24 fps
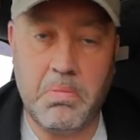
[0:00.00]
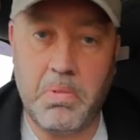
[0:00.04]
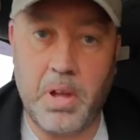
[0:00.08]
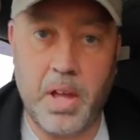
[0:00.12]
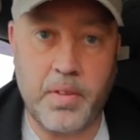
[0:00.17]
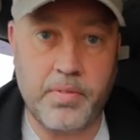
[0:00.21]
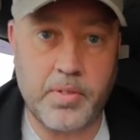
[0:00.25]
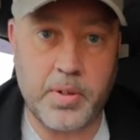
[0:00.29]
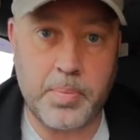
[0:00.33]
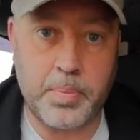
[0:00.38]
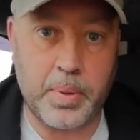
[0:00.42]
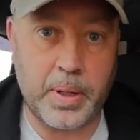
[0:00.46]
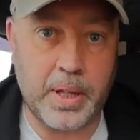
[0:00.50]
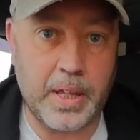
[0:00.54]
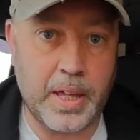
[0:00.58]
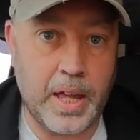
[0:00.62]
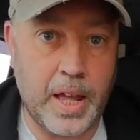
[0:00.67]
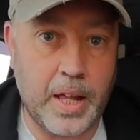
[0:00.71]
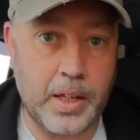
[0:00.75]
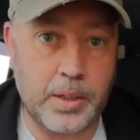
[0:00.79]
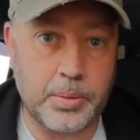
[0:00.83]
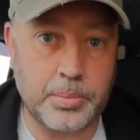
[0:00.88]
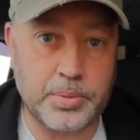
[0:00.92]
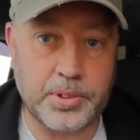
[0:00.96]
Every bit
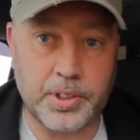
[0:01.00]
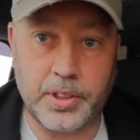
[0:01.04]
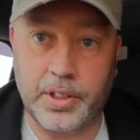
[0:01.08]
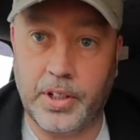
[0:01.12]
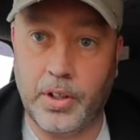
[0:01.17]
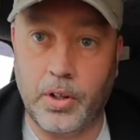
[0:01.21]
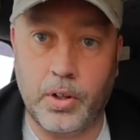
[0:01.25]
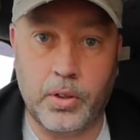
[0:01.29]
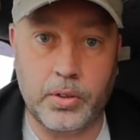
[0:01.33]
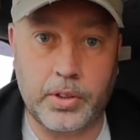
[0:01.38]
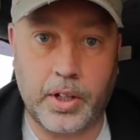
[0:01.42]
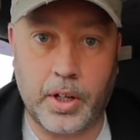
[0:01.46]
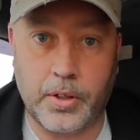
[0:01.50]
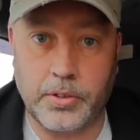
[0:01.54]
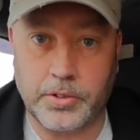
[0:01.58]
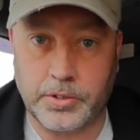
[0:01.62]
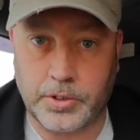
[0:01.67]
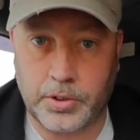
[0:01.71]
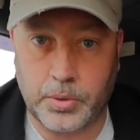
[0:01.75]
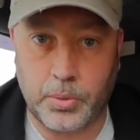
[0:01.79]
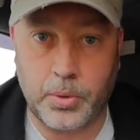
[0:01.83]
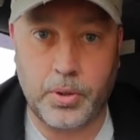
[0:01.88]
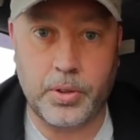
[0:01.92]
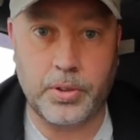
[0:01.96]
helps and it all
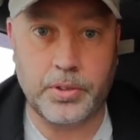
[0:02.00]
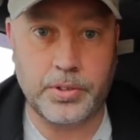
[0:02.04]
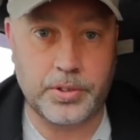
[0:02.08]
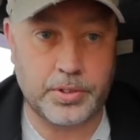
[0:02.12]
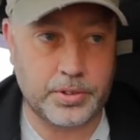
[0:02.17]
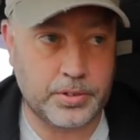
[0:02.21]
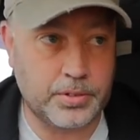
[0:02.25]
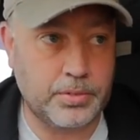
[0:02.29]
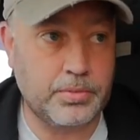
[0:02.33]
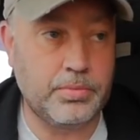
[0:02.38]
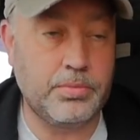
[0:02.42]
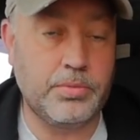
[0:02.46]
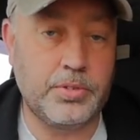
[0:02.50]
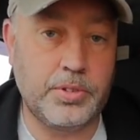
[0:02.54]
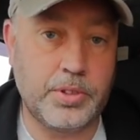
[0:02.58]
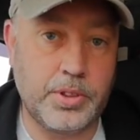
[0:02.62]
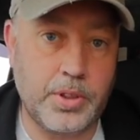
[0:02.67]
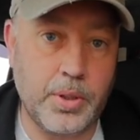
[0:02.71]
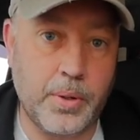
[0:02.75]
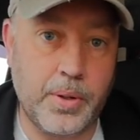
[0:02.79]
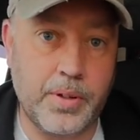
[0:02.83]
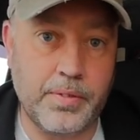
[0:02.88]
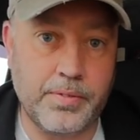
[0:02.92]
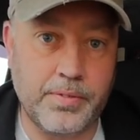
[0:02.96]
goes towards
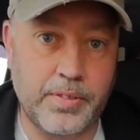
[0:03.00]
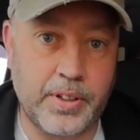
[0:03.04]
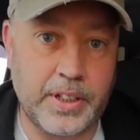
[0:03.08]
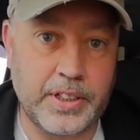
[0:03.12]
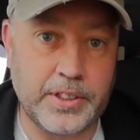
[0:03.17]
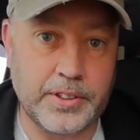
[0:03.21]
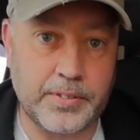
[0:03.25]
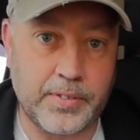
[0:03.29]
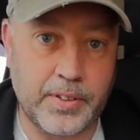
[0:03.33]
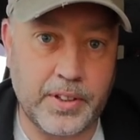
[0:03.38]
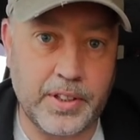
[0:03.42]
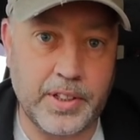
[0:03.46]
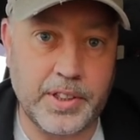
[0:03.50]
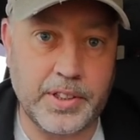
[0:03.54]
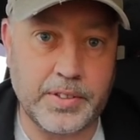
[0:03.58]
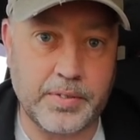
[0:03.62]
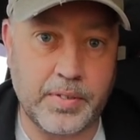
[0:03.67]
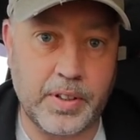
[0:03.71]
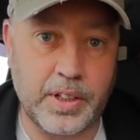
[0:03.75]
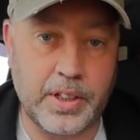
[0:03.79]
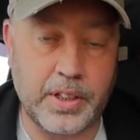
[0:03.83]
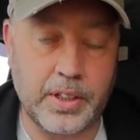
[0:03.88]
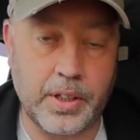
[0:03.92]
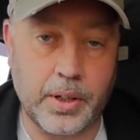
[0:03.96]
doing things for these
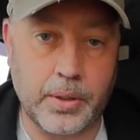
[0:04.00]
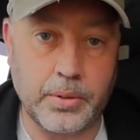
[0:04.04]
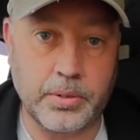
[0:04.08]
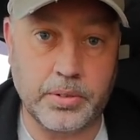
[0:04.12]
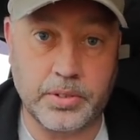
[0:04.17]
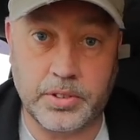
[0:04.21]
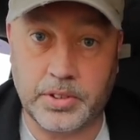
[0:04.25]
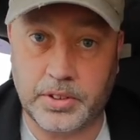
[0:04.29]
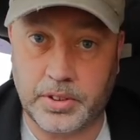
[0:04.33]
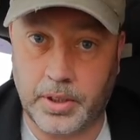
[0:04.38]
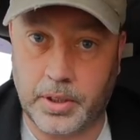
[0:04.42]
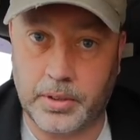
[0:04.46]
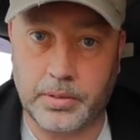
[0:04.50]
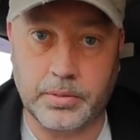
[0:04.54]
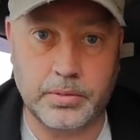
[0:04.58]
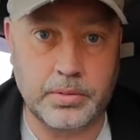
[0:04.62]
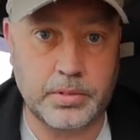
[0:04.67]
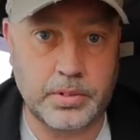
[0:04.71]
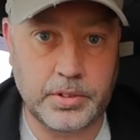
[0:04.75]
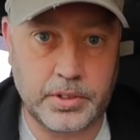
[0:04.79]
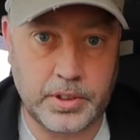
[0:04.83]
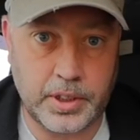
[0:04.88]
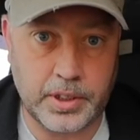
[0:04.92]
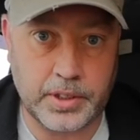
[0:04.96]
videos. So
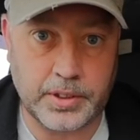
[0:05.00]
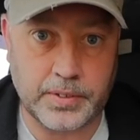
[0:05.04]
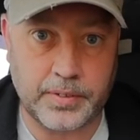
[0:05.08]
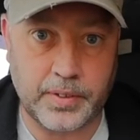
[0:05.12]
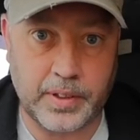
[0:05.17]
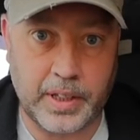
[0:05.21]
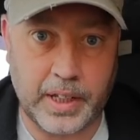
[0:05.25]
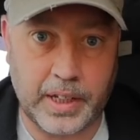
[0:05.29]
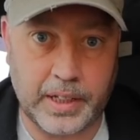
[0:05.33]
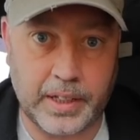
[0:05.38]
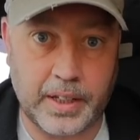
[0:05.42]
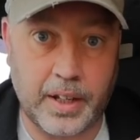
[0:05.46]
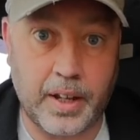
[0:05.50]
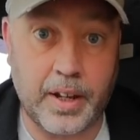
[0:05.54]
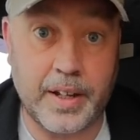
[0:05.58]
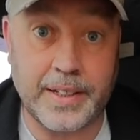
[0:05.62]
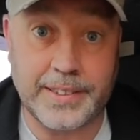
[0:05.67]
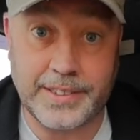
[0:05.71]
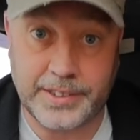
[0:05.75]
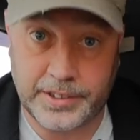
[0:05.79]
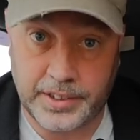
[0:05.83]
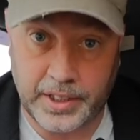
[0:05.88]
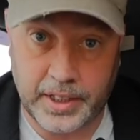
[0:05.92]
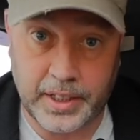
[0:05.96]
cheers for that
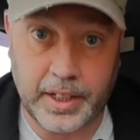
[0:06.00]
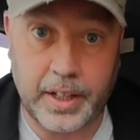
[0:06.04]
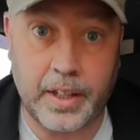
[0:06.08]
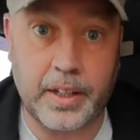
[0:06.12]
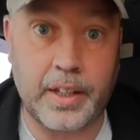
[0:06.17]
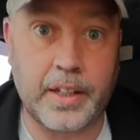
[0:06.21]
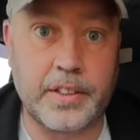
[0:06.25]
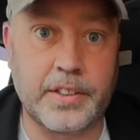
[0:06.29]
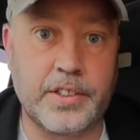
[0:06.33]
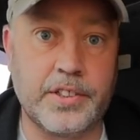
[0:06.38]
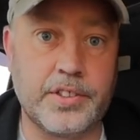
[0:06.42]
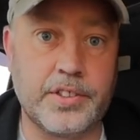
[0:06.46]
guys. Check out that